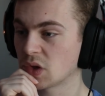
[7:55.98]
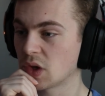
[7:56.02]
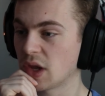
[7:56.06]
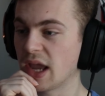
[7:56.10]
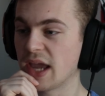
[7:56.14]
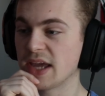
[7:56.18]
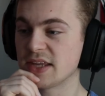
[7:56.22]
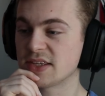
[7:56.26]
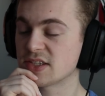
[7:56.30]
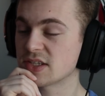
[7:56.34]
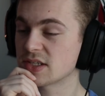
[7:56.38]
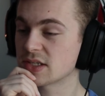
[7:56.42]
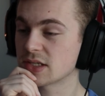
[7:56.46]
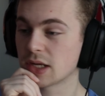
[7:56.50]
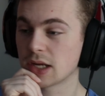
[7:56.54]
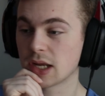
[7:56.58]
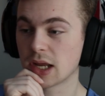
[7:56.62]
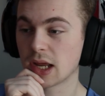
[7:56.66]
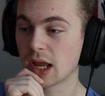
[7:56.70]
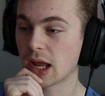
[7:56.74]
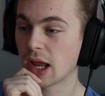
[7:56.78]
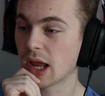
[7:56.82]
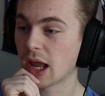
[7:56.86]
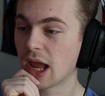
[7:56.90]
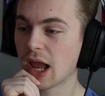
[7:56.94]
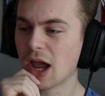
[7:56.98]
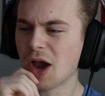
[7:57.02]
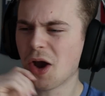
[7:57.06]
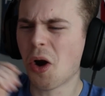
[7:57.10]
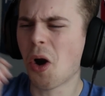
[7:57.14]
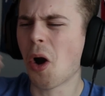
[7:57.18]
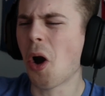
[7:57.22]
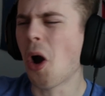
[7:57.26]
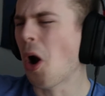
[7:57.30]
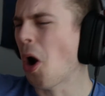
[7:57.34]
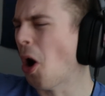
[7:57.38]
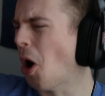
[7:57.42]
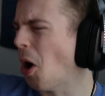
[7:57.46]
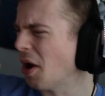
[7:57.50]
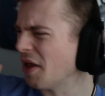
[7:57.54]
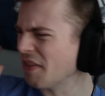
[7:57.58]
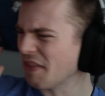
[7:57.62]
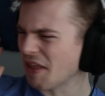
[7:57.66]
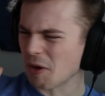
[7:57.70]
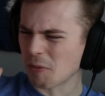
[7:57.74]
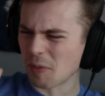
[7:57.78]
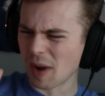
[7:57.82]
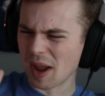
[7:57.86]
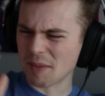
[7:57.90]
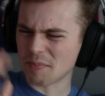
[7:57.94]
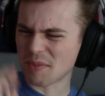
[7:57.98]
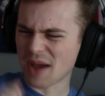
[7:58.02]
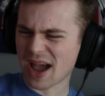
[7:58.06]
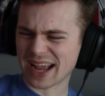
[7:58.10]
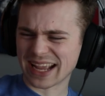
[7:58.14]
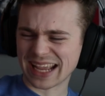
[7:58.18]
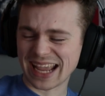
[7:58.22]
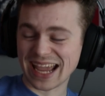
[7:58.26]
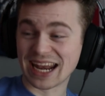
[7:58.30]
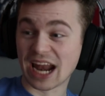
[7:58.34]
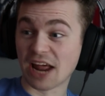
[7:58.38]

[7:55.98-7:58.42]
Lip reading: It's, and they went back in.